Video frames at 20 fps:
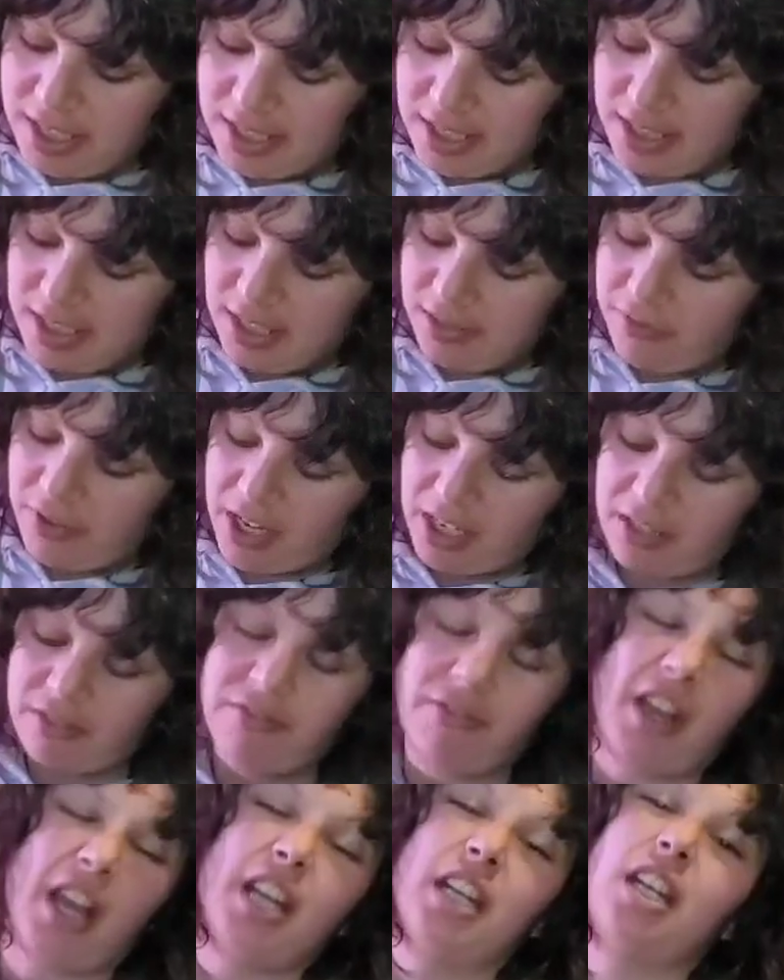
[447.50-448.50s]
see if I can
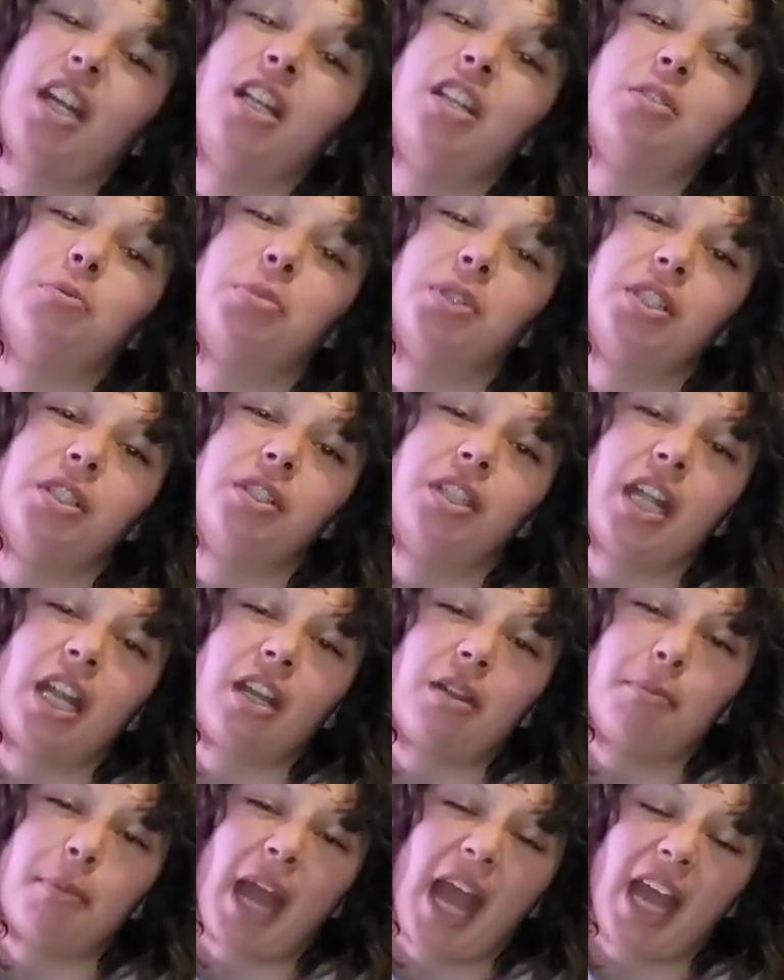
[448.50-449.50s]
find another blue
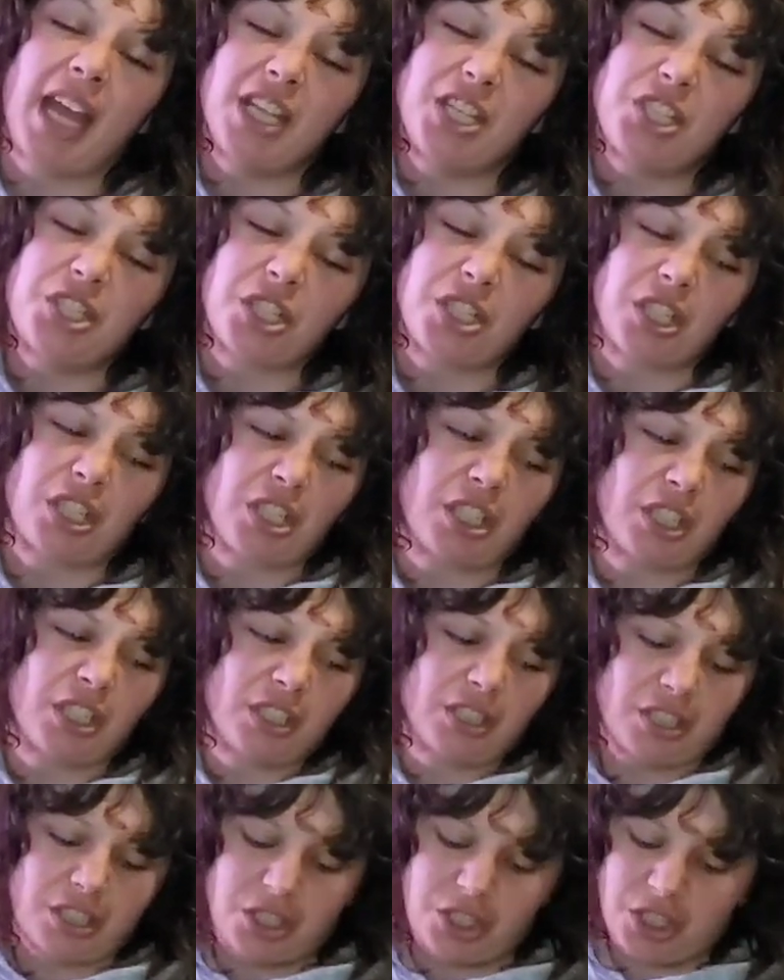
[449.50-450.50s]
that'll match, or
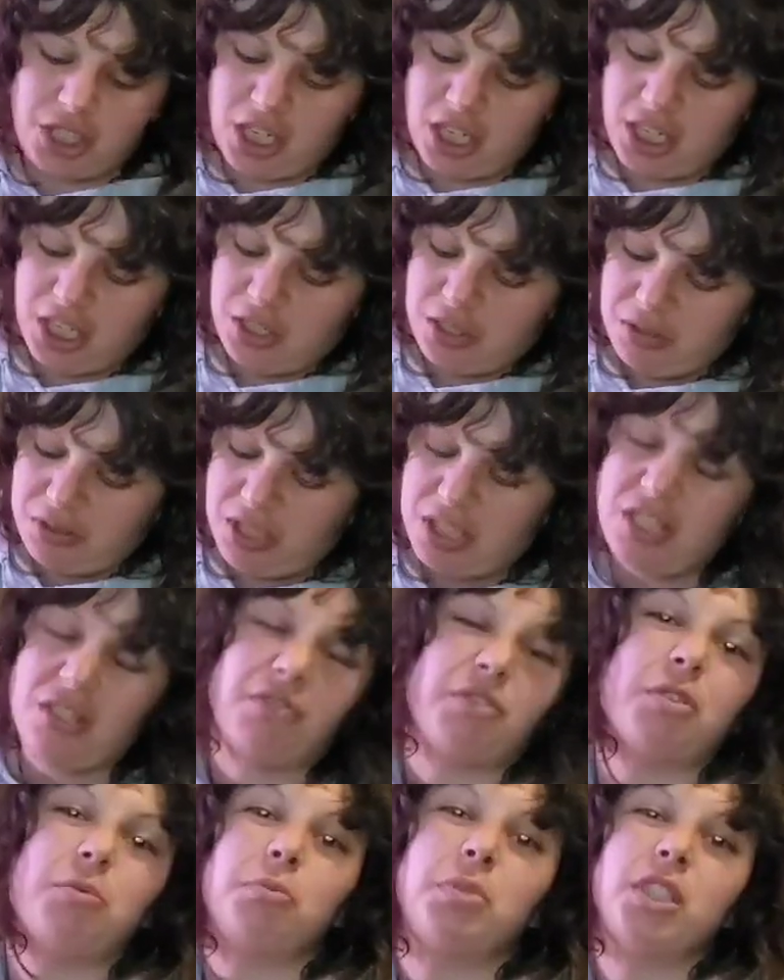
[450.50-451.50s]
should I use a
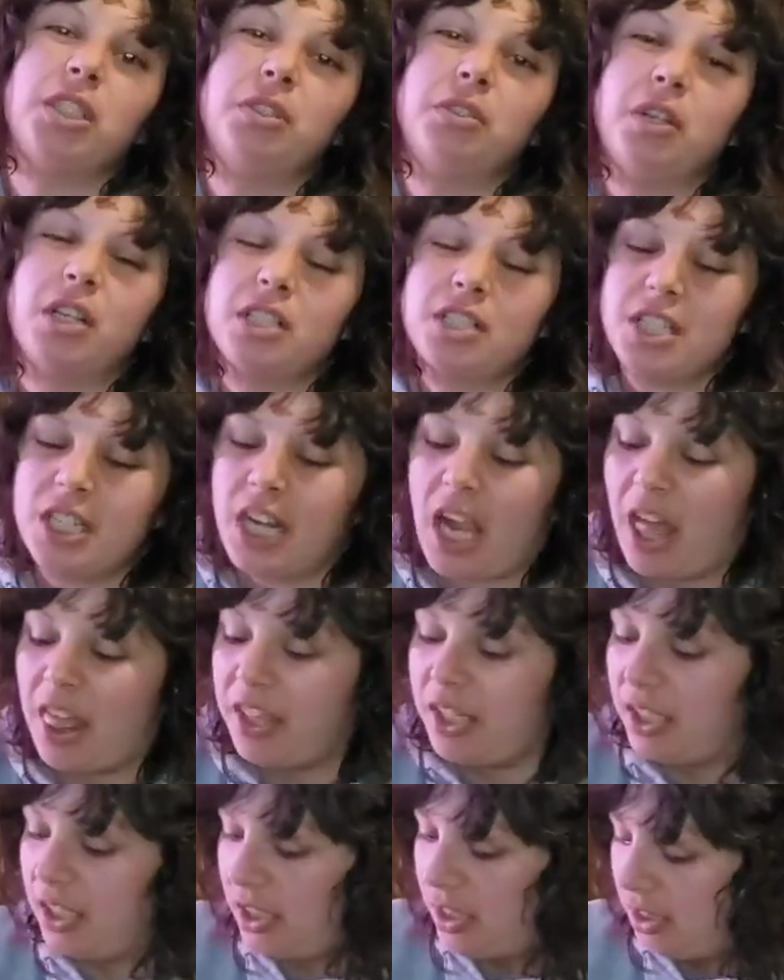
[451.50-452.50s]
different blue
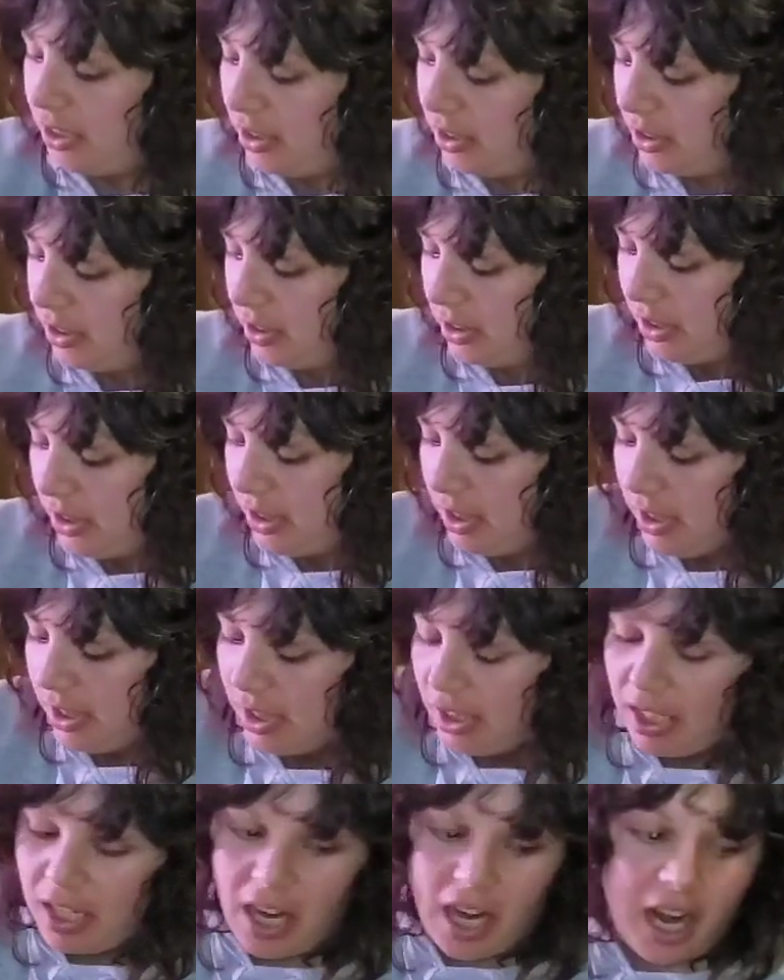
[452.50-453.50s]
altogether?
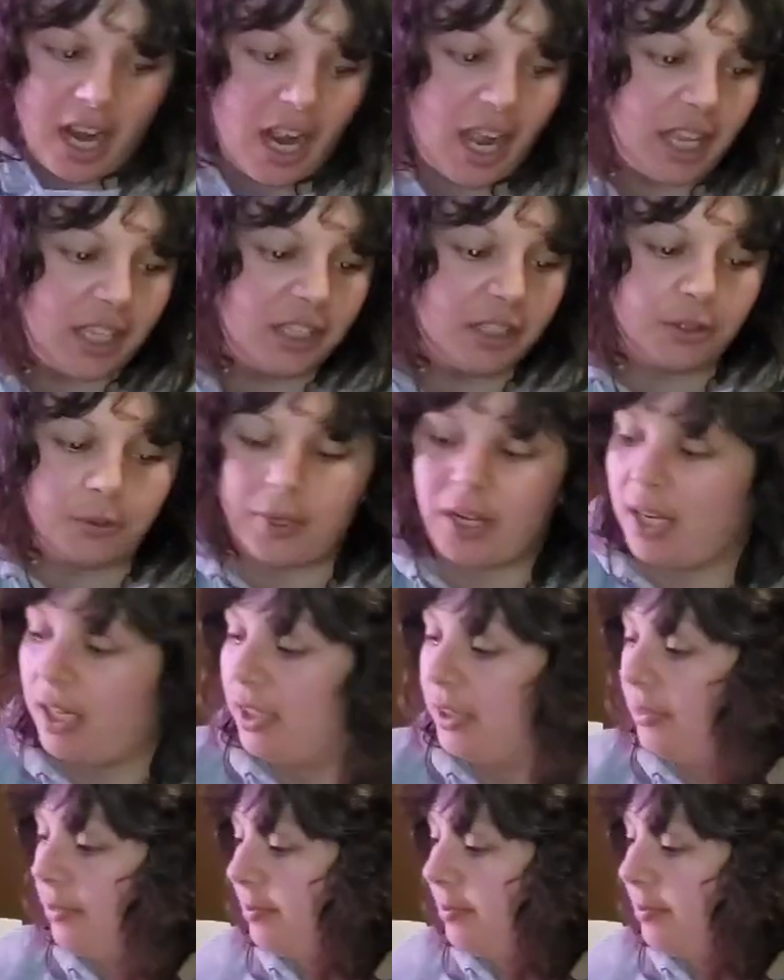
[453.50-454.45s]
Either way.